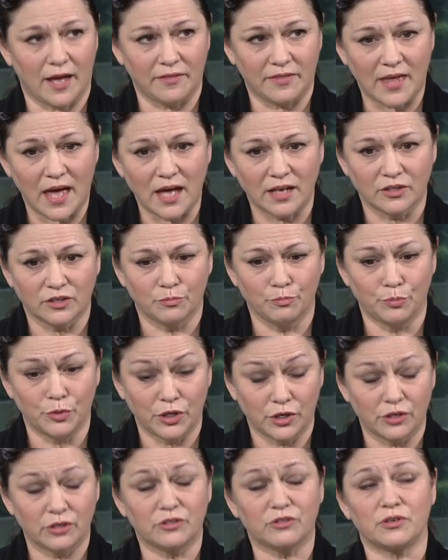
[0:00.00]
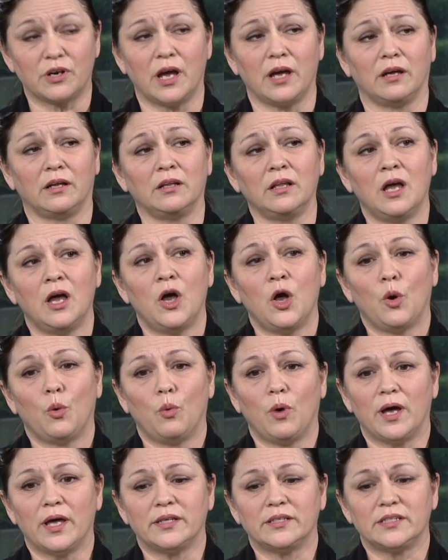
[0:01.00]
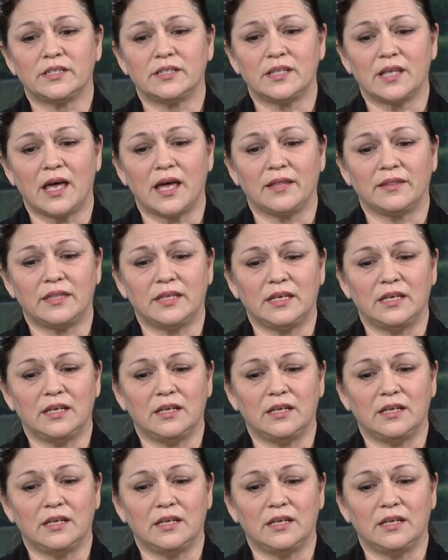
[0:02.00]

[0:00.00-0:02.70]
at that murder trial was that